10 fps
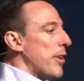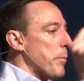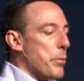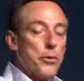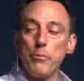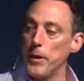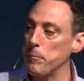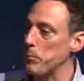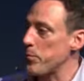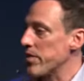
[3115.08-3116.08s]
improvement.
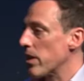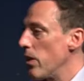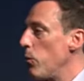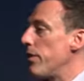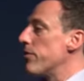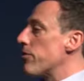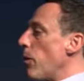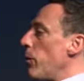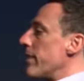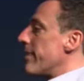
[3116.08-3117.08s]
When
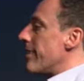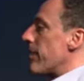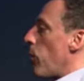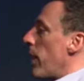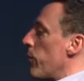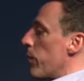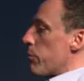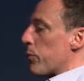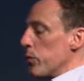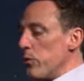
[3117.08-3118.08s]
someone doesn't want to
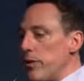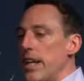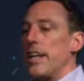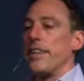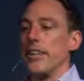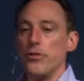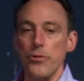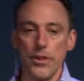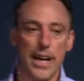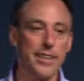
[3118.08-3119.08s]
improve, they do
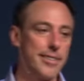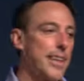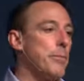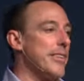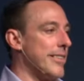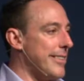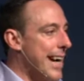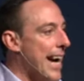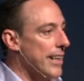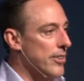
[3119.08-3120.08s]
not. This is like me as a
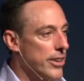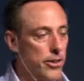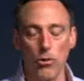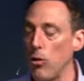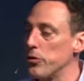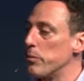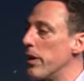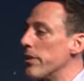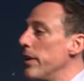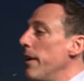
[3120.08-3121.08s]
dad talking to our older
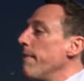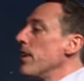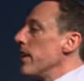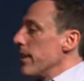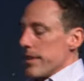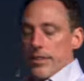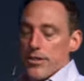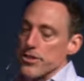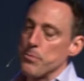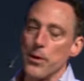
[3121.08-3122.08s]
brother.
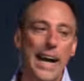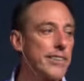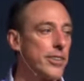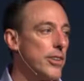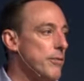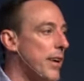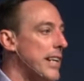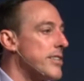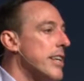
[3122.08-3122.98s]
This is practical advice.